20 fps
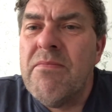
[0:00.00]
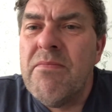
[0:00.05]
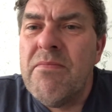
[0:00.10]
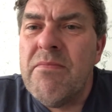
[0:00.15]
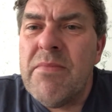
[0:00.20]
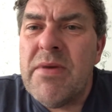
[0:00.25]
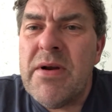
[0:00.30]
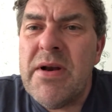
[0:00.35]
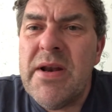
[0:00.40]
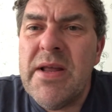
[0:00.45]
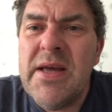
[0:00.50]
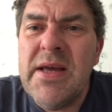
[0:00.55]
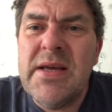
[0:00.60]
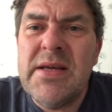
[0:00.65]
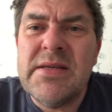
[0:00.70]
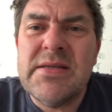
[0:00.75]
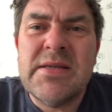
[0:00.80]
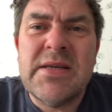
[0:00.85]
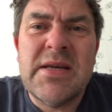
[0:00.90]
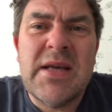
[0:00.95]

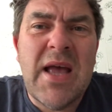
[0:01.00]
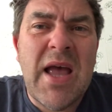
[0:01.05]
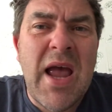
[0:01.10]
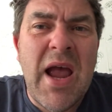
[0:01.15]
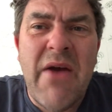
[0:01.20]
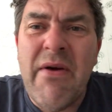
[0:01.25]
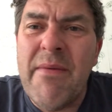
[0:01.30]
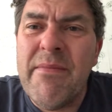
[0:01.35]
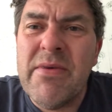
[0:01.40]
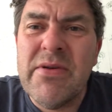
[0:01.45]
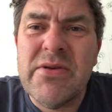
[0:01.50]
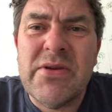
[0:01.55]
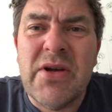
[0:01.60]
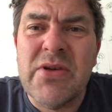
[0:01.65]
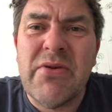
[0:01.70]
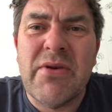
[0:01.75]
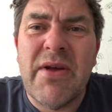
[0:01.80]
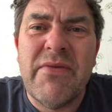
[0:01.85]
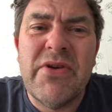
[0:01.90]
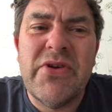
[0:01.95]
police, air ambulance, I
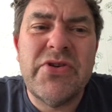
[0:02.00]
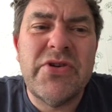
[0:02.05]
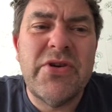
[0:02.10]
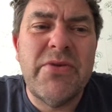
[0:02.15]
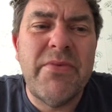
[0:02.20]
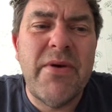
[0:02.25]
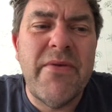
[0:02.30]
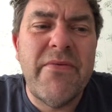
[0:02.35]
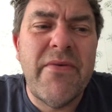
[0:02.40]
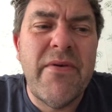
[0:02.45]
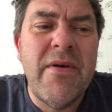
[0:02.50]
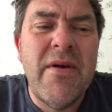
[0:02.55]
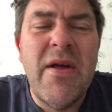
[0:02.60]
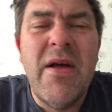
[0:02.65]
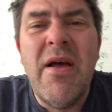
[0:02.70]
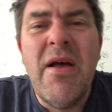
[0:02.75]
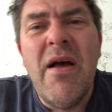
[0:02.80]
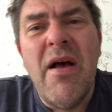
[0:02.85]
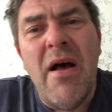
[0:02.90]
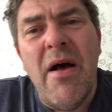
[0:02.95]
don't have an issue with.
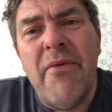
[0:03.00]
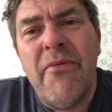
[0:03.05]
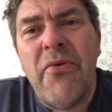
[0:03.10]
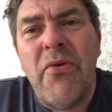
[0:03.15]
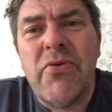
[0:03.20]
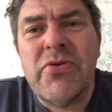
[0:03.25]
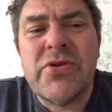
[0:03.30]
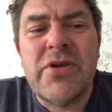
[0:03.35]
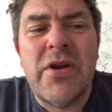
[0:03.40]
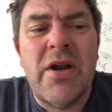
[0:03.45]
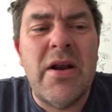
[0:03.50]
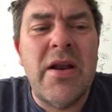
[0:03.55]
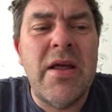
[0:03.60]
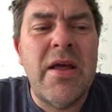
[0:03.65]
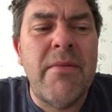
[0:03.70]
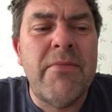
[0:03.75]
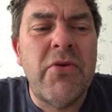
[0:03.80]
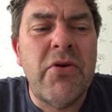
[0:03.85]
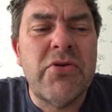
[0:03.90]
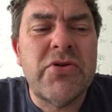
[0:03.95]
Unfortunately,
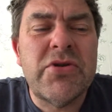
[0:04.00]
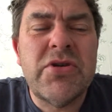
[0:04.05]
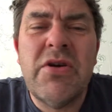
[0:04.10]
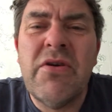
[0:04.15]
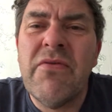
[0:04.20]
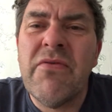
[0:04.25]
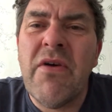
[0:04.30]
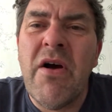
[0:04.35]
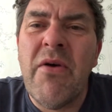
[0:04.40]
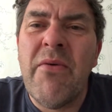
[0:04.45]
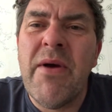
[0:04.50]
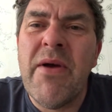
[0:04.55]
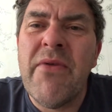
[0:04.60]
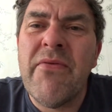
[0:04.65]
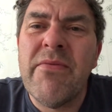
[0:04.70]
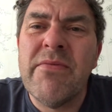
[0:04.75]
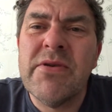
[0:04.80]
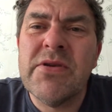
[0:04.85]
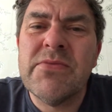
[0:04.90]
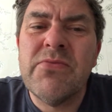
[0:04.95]
I'm not too far away
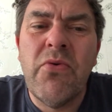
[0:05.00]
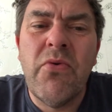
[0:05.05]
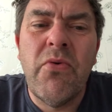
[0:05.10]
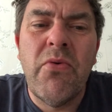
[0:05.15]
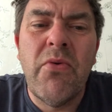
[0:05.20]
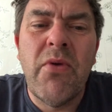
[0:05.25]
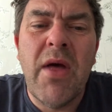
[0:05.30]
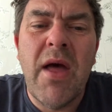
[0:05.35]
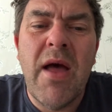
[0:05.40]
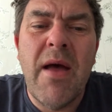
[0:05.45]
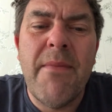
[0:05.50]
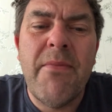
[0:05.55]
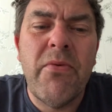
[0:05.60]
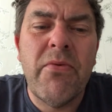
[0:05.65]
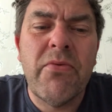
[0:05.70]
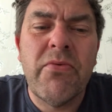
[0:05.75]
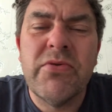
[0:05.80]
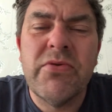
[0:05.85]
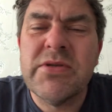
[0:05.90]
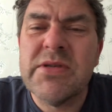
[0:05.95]
from a small
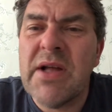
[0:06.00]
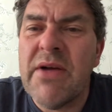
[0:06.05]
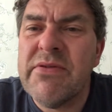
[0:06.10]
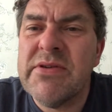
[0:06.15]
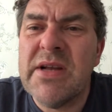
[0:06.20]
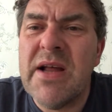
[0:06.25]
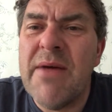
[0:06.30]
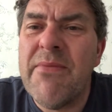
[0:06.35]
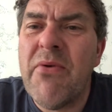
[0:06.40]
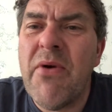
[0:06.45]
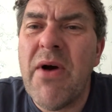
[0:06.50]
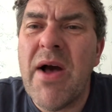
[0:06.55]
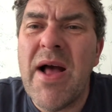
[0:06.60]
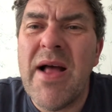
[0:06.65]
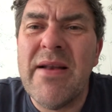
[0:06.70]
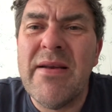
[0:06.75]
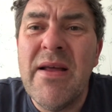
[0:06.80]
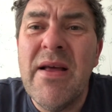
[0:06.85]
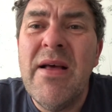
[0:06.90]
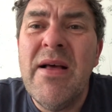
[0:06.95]
airport called Stoughton Airport.
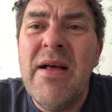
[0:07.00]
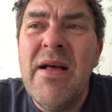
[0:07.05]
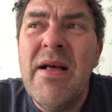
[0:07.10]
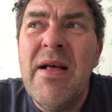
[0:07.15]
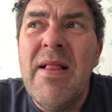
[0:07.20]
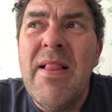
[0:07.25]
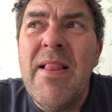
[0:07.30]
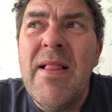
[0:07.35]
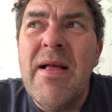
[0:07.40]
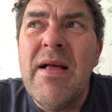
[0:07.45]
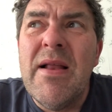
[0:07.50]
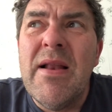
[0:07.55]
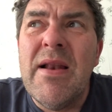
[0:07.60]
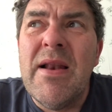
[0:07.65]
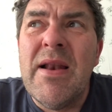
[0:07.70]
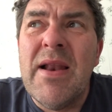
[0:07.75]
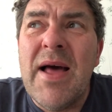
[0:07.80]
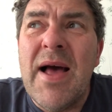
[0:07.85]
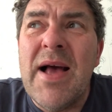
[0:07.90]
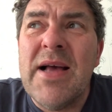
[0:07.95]
And
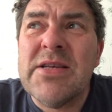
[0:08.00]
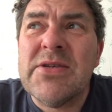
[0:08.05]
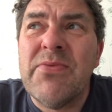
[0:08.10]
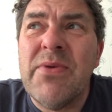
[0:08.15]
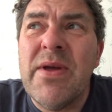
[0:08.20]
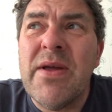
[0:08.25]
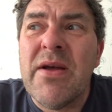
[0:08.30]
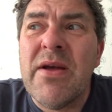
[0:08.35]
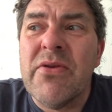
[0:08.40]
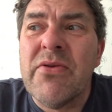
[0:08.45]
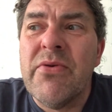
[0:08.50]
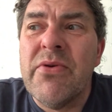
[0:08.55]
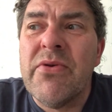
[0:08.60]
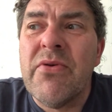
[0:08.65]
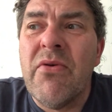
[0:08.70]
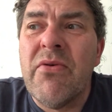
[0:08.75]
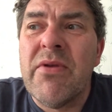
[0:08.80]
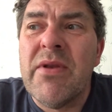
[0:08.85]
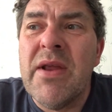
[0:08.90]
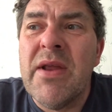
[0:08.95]
last week I do a
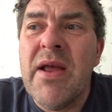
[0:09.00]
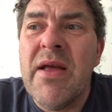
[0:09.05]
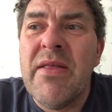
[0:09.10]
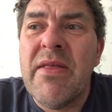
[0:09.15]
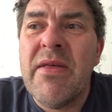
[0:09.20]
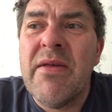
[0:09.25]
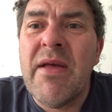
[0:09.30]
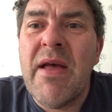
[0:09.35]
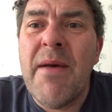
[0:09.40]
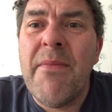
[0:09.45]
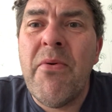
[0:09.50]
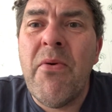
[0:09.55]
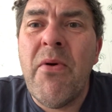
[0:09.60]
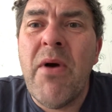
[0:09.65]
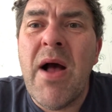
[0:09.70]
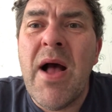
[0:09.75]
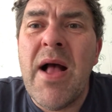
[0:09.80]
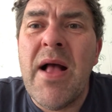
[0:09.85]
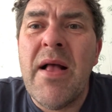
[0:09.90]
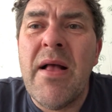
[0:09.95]
dog near the airport,
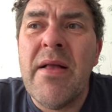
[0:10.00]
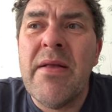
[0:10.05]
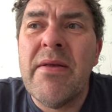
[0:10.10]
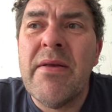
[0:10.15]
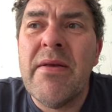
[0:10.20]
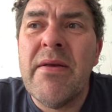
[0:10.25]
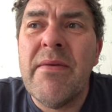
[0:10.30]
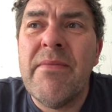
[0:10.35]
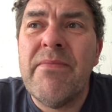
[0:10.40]
and